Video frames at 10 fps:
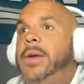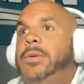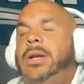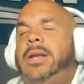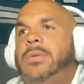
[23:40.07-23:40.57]

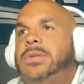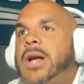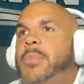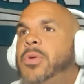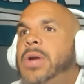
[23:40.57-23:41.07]
There was a
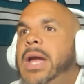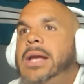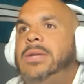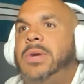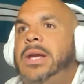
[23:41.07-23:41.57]
couple
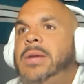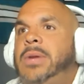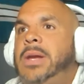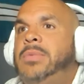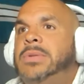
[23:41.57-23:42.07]
games where
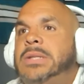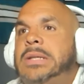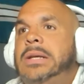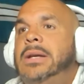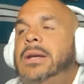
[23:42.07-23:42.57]
he was
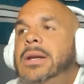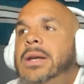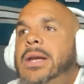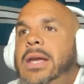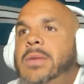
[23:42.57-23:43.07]

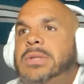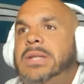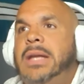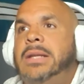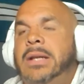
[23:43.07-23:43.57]

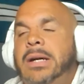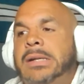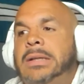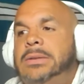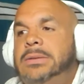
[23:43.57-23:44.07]
getting
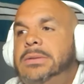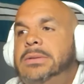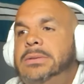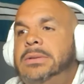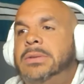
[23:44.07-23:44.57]

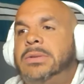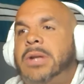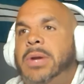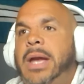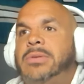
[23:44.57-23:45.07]
there was a couple
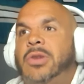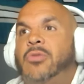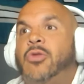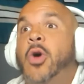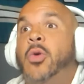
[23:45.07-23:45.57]
games in a
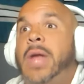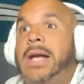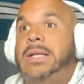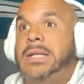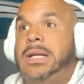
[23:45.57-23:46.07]
row
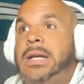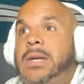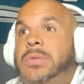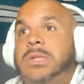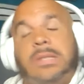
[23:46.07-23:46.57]
last year. He
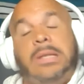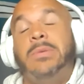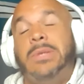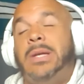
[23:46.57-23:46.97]
was getting.